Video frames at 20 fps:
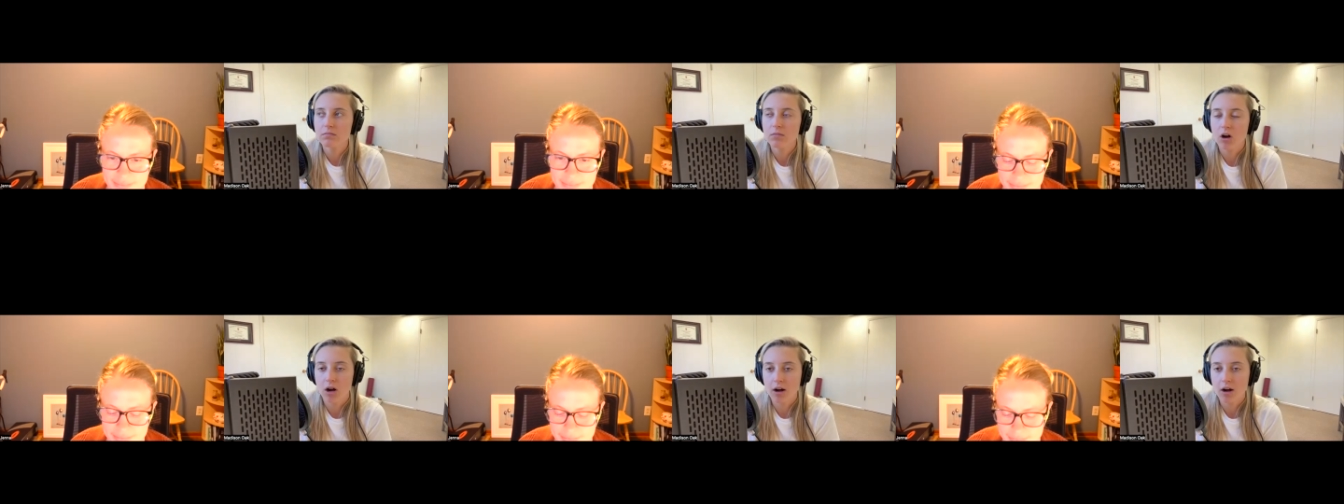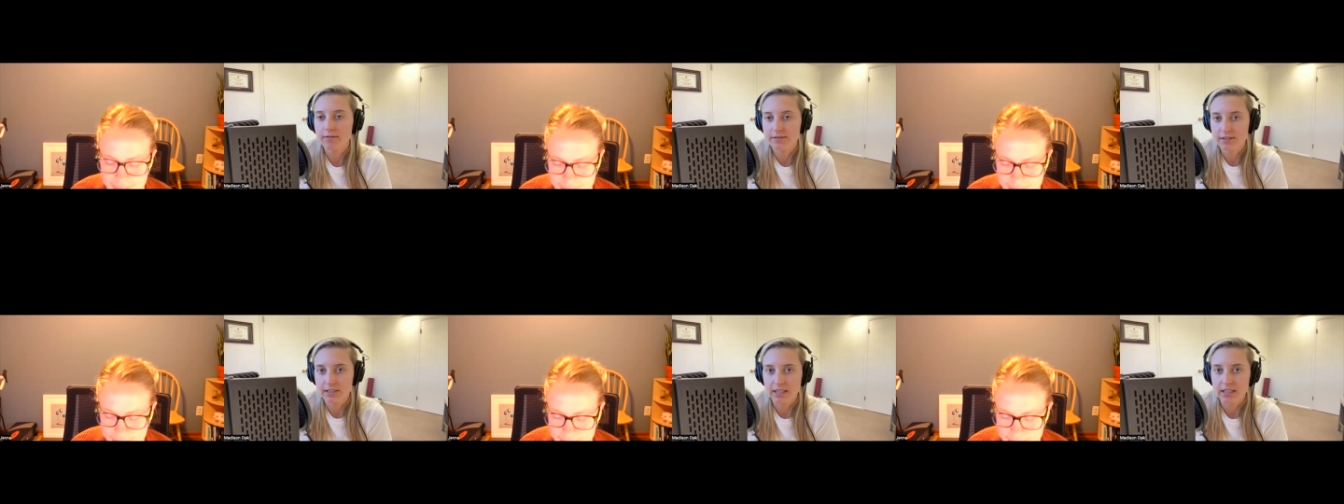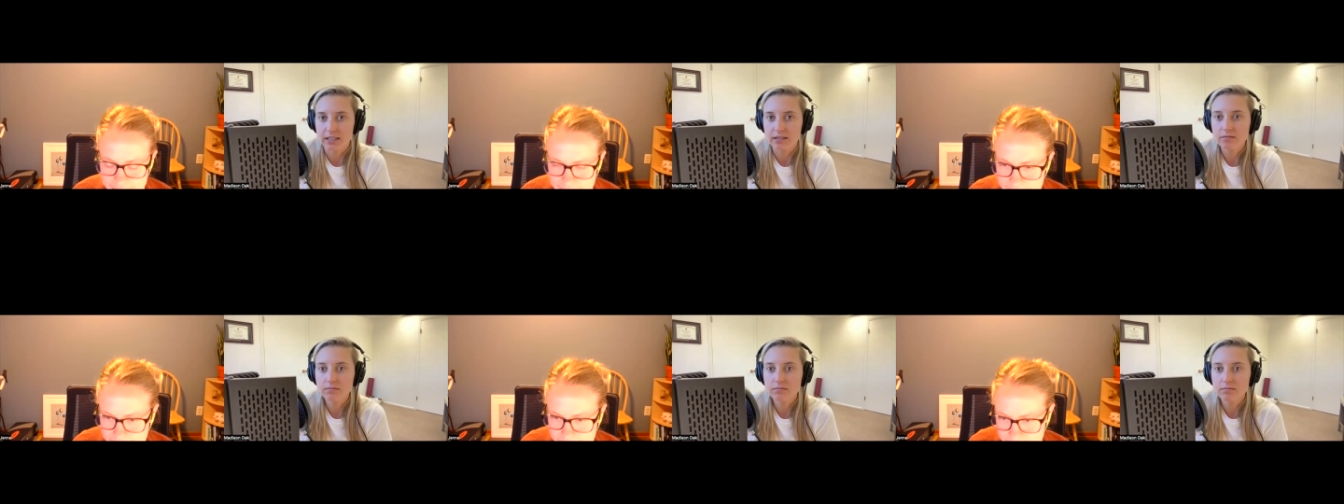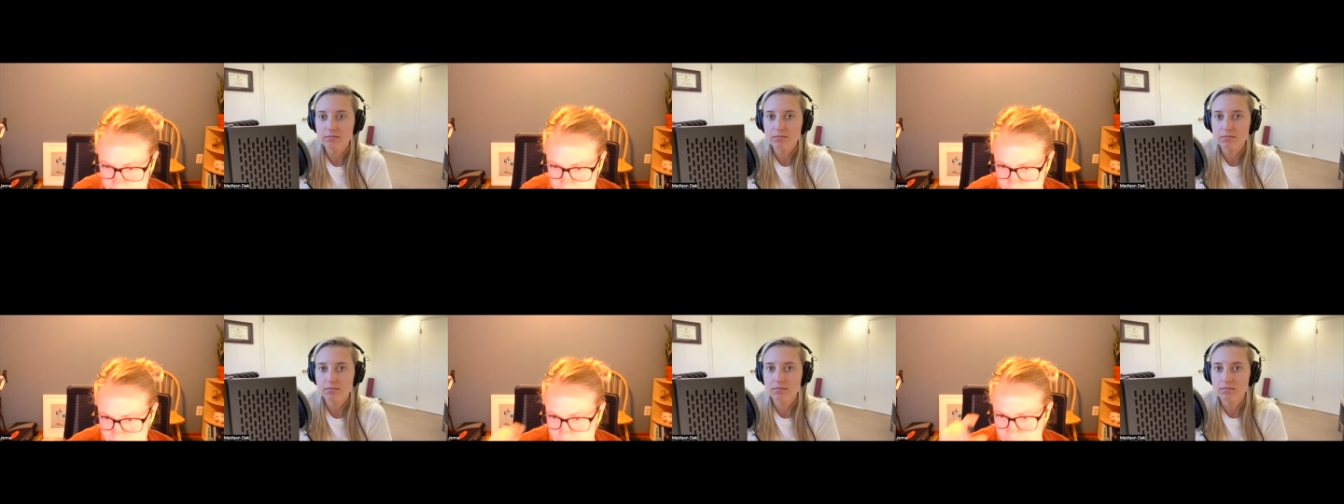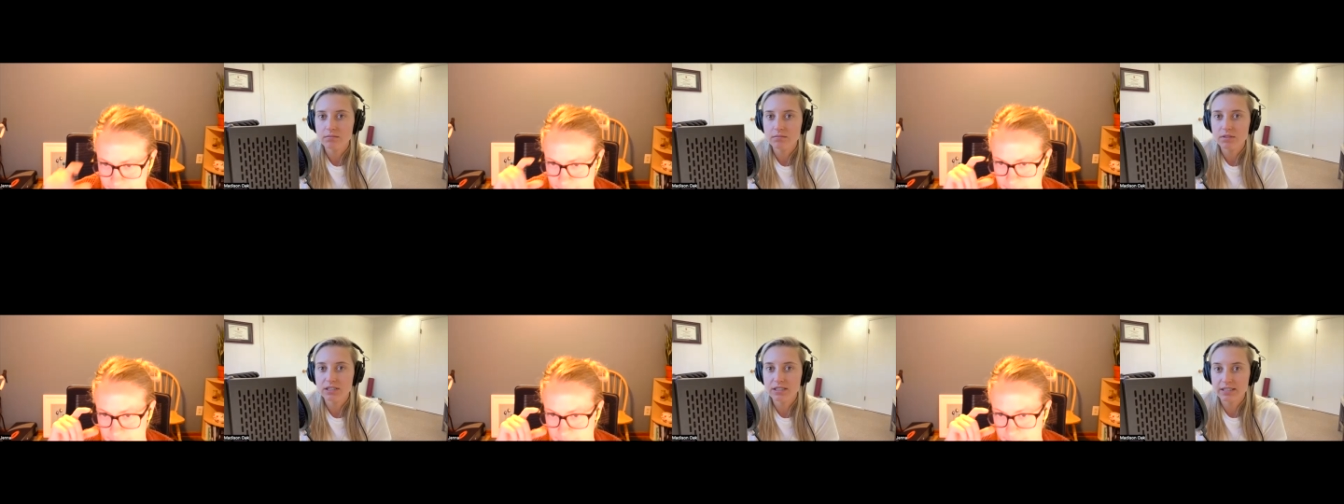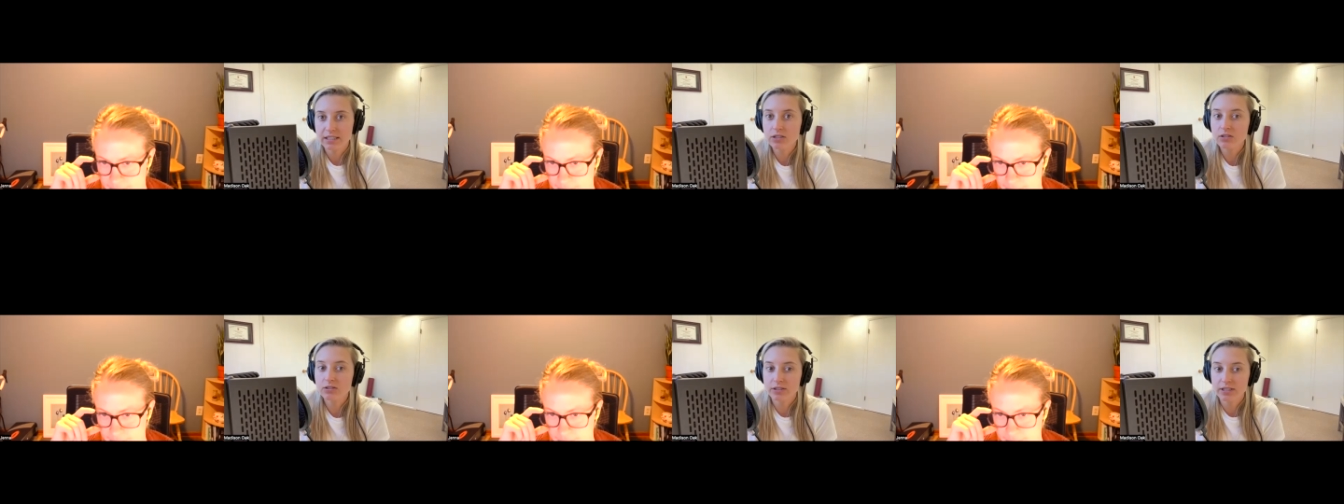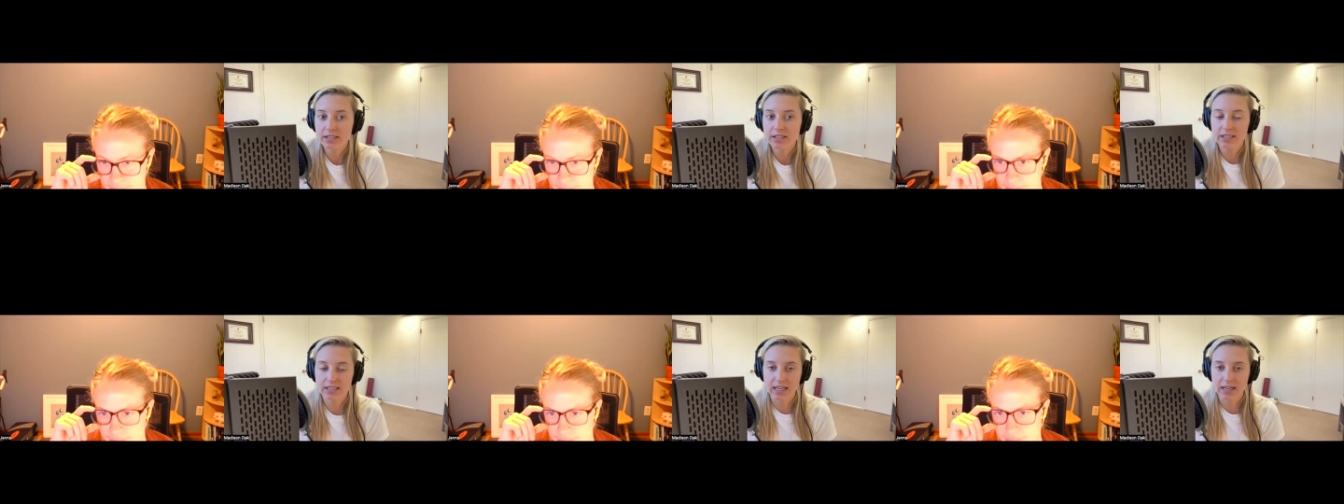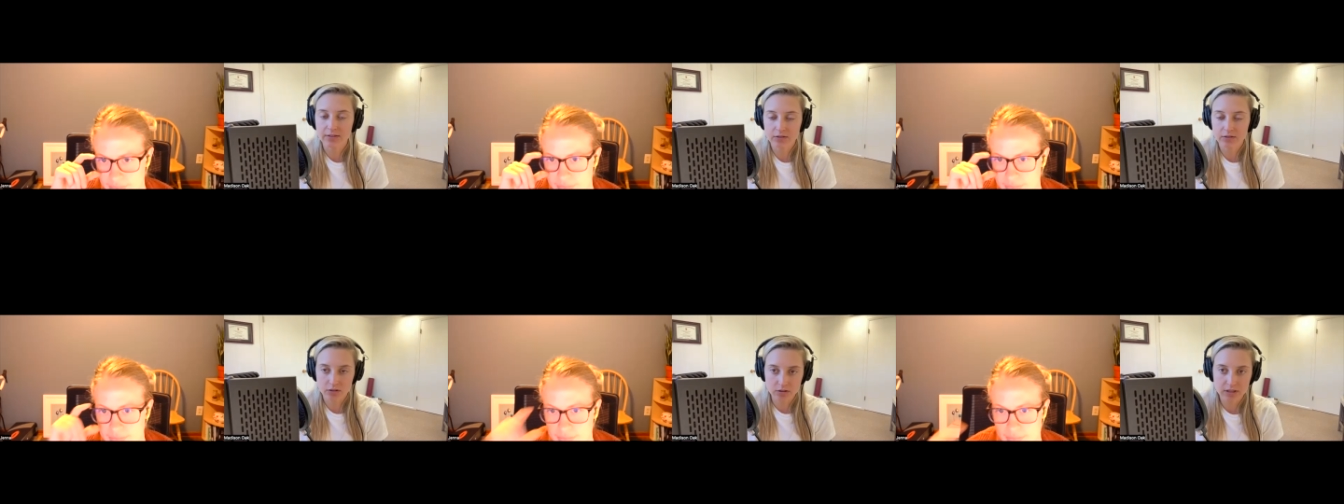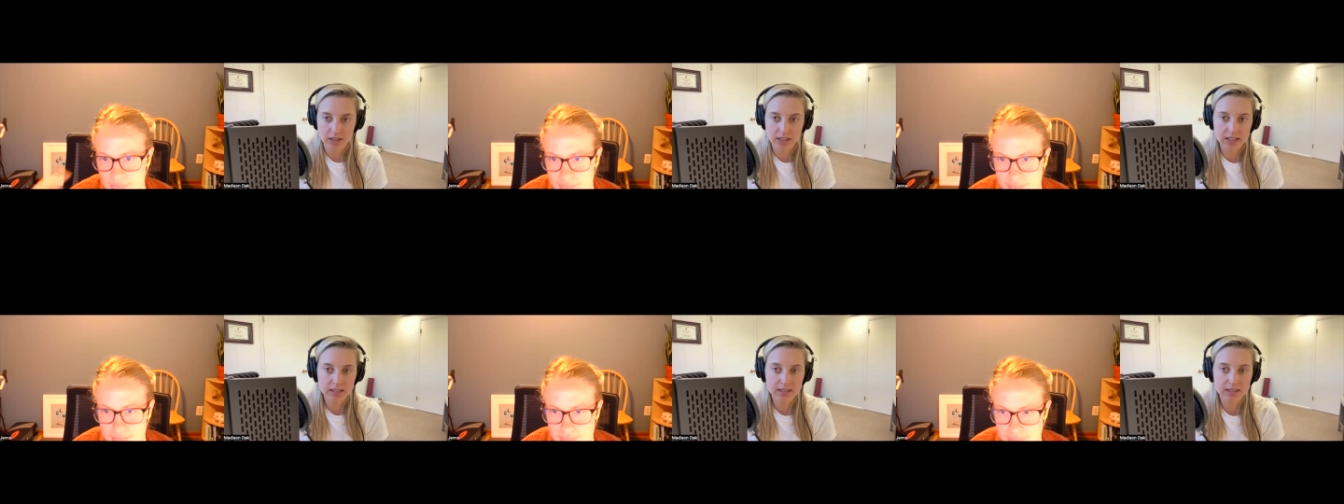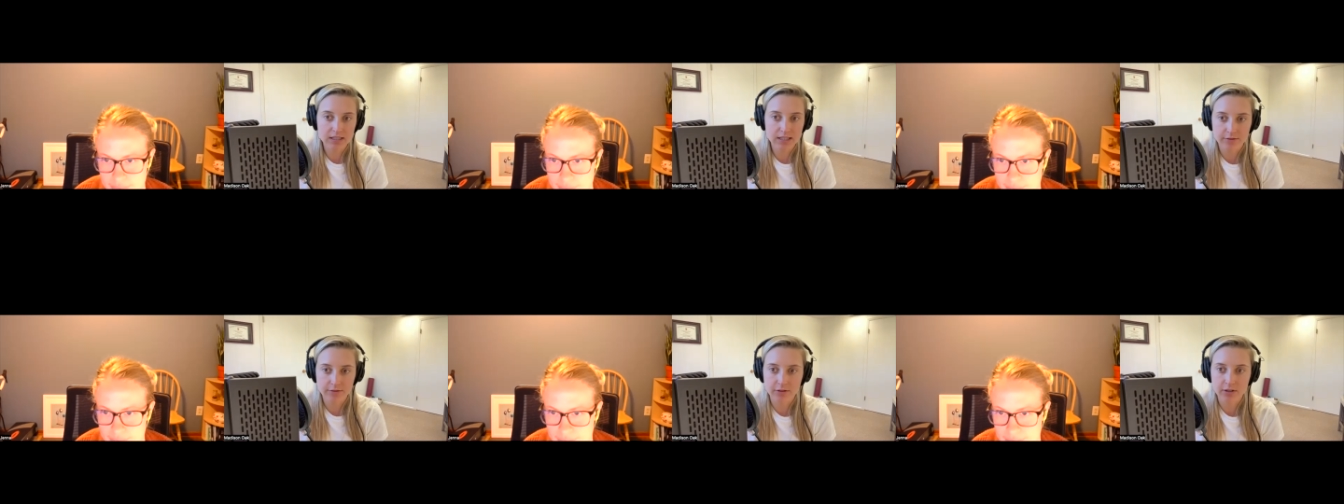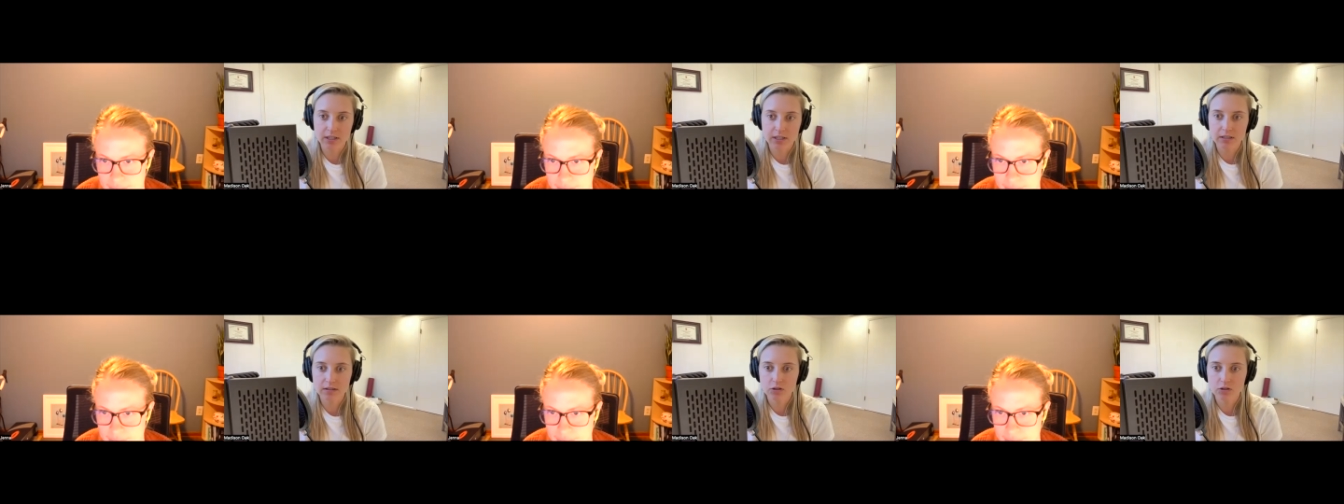often still dizzy after these different